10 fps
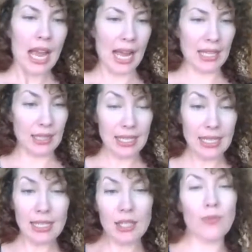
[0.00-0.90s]
And
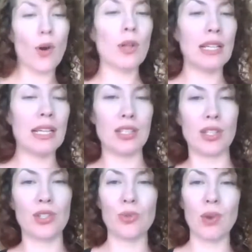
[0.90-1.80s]
this is falling into
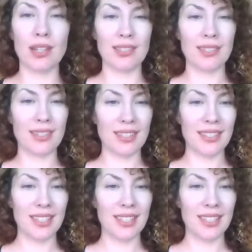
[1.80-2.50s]
trust.